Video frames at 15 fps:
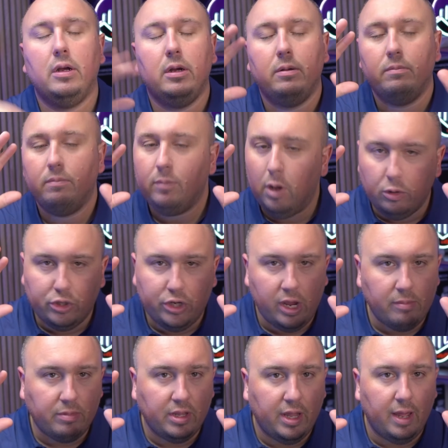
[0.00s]
No shame
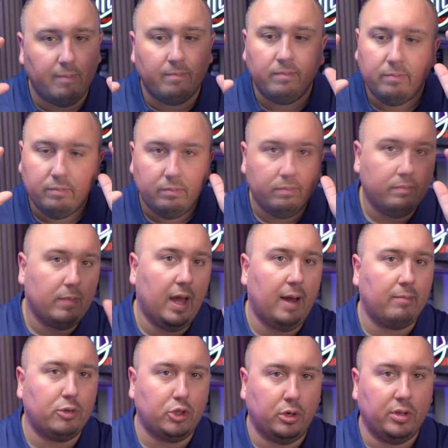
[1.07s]
to them. I'm
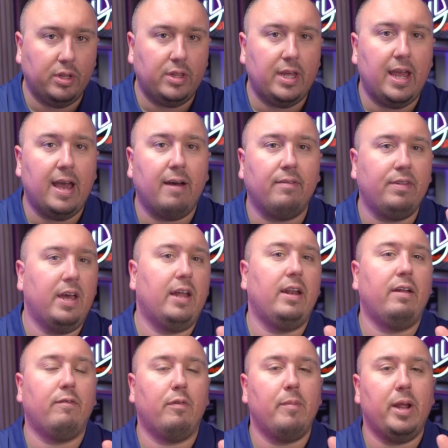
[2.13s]
sure that they have that
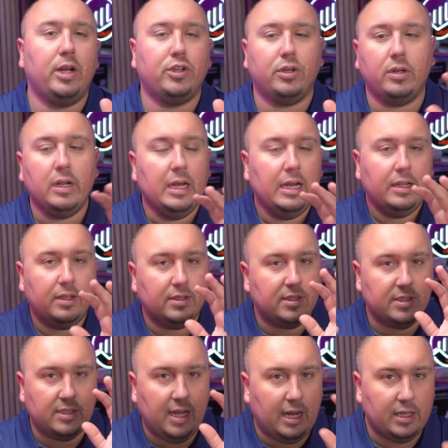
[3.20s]
information. This is
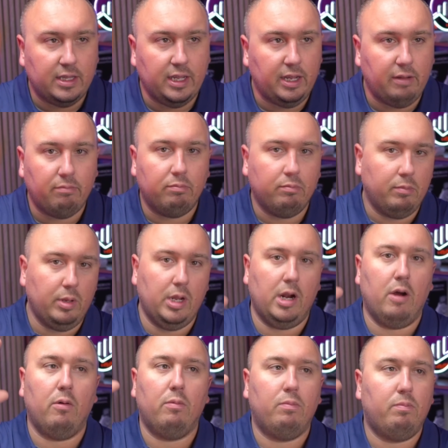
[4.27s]
not the,
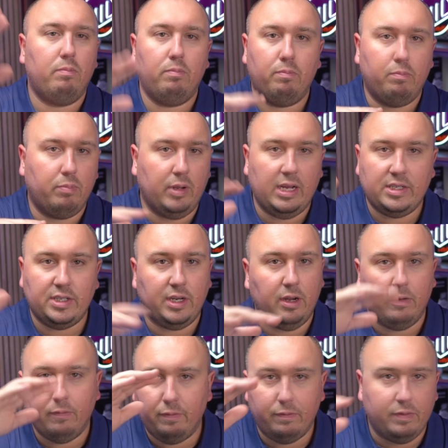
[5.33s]
blessing
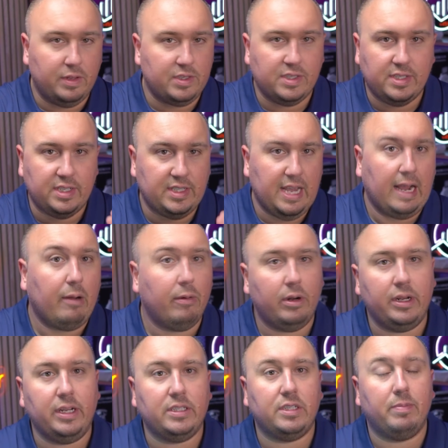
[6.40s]
of this is exactly what it
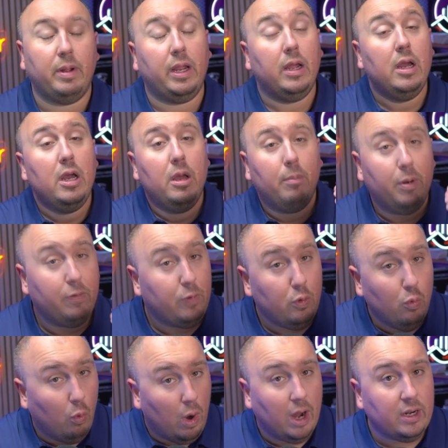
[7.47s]
needs to be. But if you
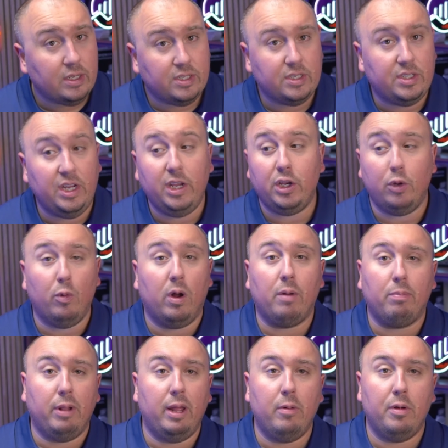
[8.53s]
want to succeed and you want to
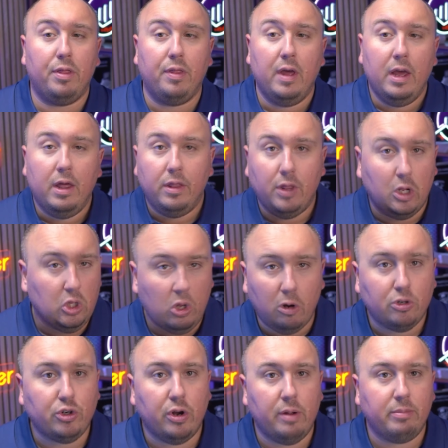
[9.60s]
play with the
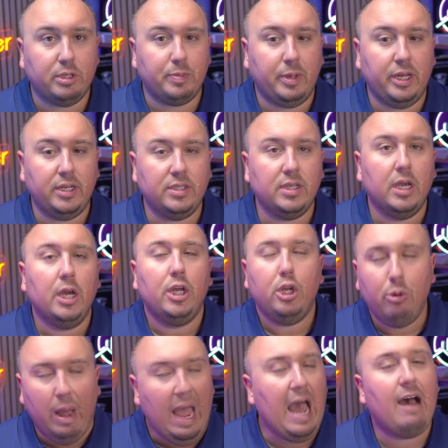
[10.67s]
larger MSPs, you
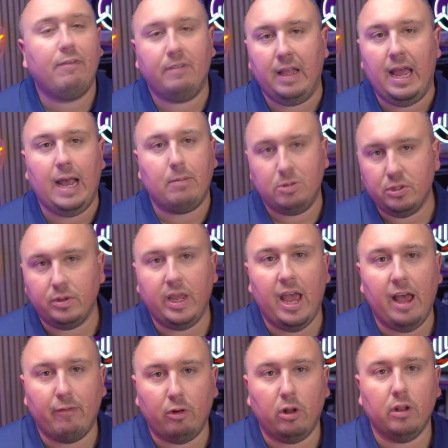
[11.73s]
have to absolutely
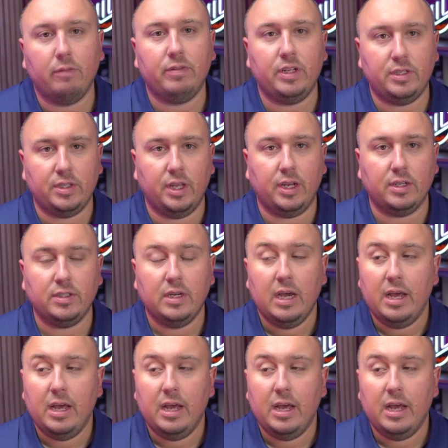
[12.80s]
have all of these things.